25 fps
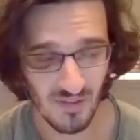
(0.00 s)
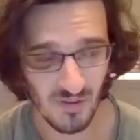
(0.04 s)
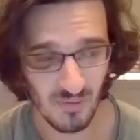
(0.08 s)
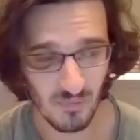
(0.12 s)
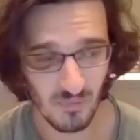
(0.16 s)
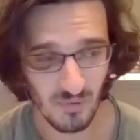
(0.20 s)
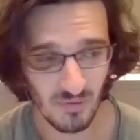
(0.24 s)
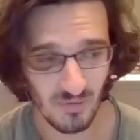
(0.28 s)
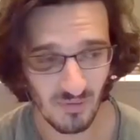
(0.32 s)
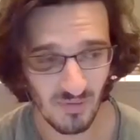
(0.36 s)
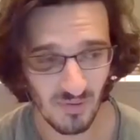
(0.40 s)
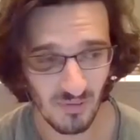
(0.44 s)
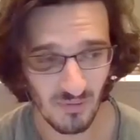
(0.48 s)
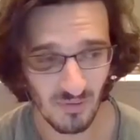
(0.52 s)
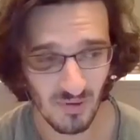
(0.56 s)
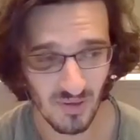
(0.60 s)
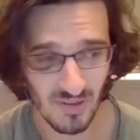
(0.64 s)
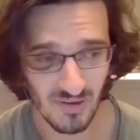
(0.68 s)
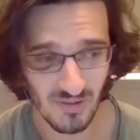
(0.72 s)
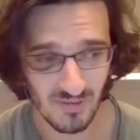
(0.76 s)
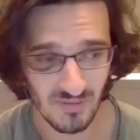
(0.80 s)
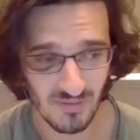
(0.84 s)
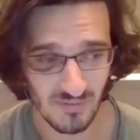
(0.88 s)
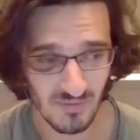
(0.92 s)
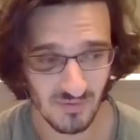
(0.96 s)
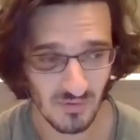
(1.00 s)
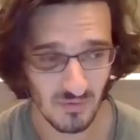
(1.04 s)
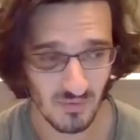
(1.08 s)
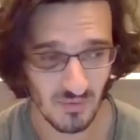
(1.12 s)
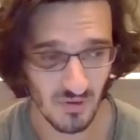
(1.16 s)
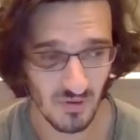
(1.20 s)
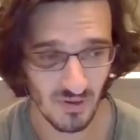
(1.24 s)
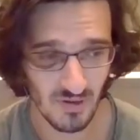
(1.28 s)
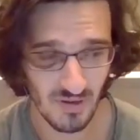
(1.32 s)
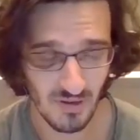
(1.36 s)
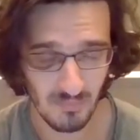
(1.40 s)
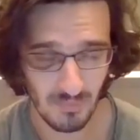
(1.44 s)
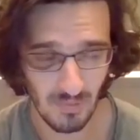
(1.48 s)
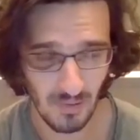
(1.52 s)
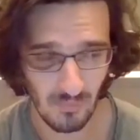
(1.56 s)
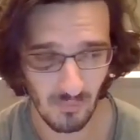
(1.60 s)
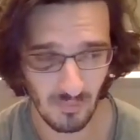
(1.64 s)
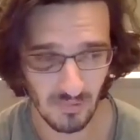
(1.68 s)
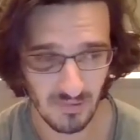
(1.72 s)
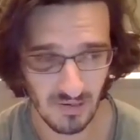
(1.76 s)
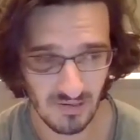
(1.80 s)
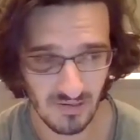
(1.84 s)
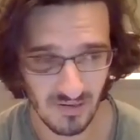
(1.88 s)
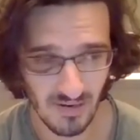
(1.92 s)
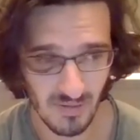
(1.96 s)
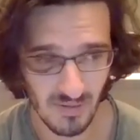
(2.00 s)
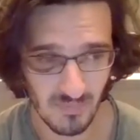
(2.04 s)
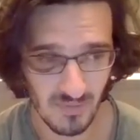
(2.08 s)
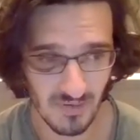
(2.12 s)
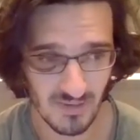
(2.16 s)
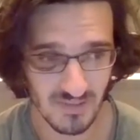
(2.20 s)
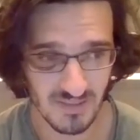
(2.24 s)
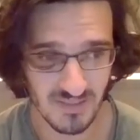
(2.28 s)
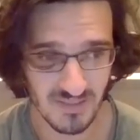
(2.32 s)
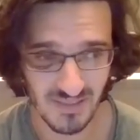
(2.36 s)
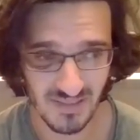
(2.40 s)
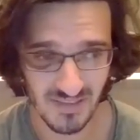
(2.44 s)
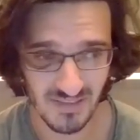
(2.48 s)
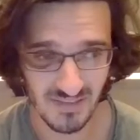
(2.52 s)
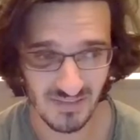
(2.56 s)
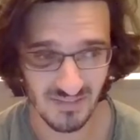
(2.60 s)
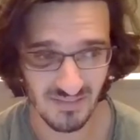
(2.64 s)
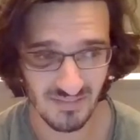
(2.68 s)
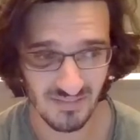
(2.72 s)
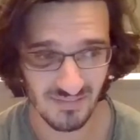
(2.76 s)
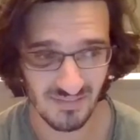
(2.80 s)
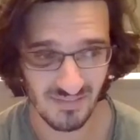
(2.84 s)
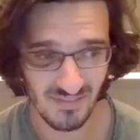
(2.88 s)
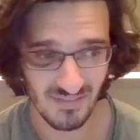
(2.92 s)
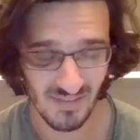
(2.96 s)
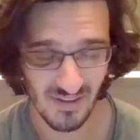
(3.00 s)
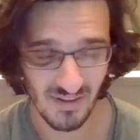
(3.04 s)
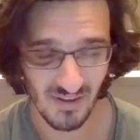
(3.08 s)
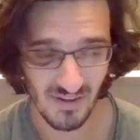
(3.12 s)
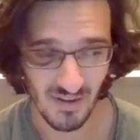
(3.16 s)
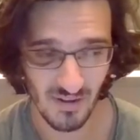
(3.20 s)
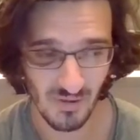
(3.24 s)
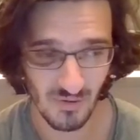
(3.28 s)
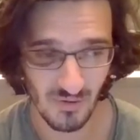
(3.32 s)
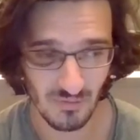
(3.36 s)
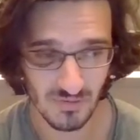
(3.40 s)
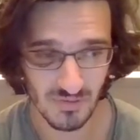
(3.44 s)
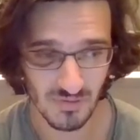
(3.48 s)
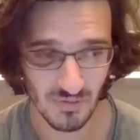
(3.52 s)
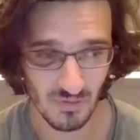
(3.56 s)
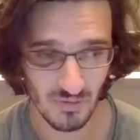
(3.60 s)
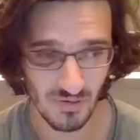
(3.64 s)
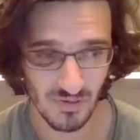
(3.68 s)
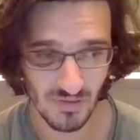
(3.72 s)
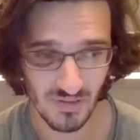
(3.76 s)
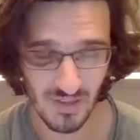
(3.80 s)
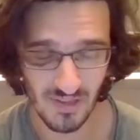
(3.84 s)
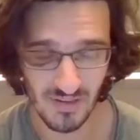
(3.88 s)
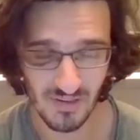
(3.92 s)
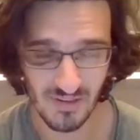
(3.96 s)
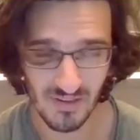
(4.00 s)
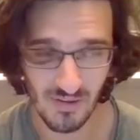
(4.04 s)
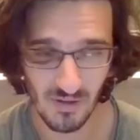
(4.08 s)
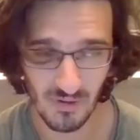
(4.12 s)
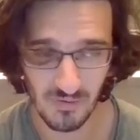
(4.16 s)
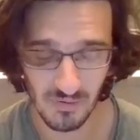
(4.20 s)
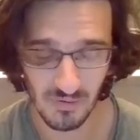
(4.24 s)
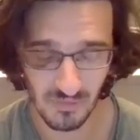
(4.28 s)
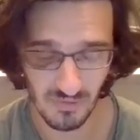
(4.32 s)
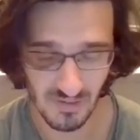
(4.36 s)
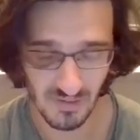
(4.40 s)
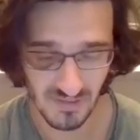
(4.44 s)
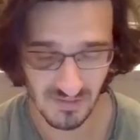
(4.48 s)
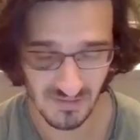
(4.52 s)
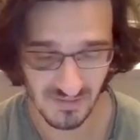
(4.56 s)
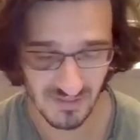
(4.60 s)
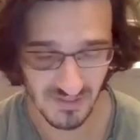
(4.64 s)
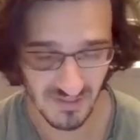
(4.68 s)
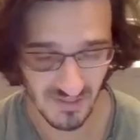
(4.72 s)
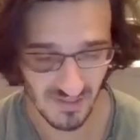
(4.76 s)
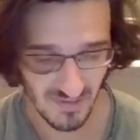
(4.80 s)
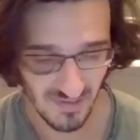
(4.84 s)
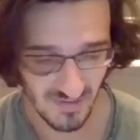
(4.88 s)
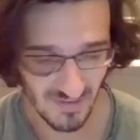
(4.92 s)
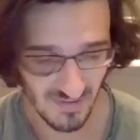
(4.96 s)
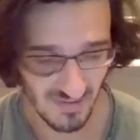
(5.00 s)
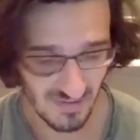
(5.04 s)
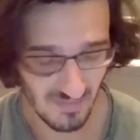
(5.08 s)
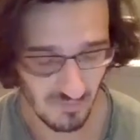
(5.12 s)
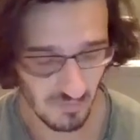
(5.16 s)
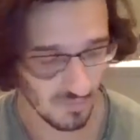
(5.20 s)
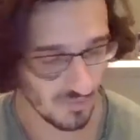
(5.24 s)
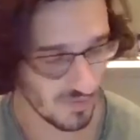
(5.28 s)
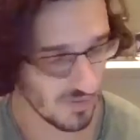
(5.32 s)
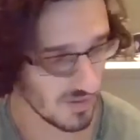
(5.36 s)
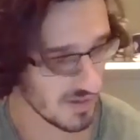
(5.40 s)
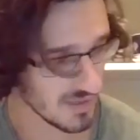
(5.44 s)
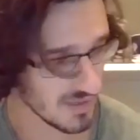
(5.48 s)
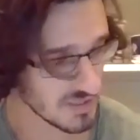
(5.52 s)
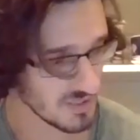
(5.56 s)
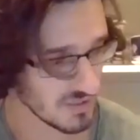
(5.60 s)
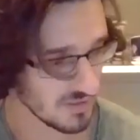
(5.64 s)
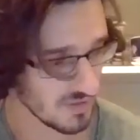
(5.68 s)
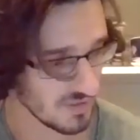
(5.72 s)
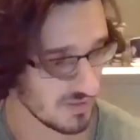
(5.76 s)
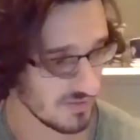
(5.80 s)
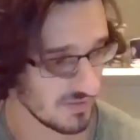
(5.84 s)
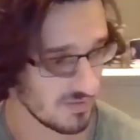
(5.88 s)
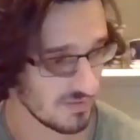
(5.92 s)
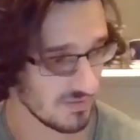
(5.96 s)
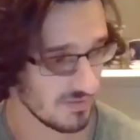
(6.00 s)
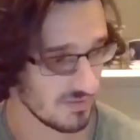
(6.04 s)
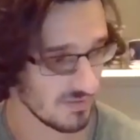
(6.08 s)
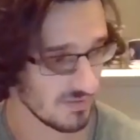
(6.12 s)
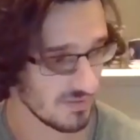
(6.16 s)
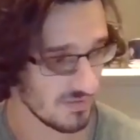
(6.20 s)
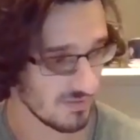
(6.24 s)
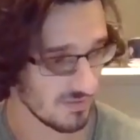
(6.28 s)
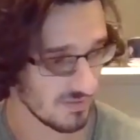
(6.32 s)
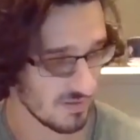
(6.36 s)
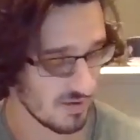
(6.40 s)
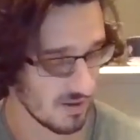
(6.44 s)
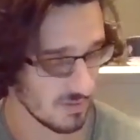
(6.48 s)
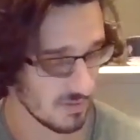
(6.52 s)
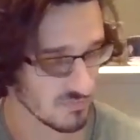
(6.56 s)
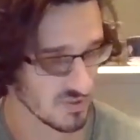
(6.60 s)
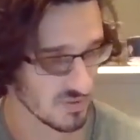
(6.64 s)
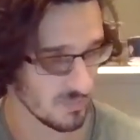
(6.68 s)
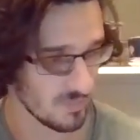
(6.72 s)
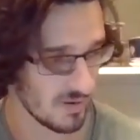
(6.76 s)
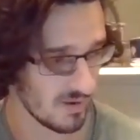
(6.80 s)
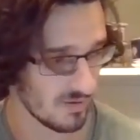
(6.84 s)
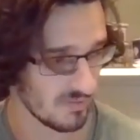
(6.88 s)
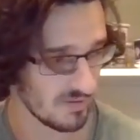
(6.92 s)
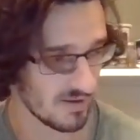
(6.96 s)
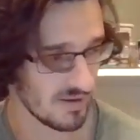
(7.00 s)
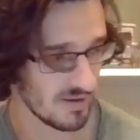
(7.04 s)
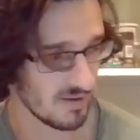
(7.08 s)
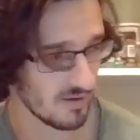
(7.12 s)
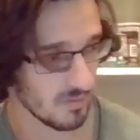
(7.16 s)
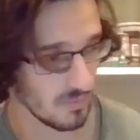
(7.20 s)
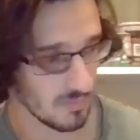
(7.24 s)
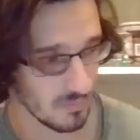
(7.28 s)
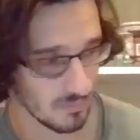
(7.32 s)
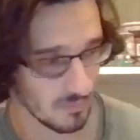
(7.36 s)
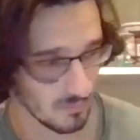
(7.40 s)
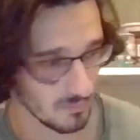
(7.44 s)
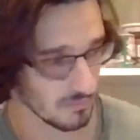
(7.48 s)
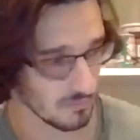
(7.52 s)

were getting too good at power dynamics and sort of getting underlings. But that actually comes about how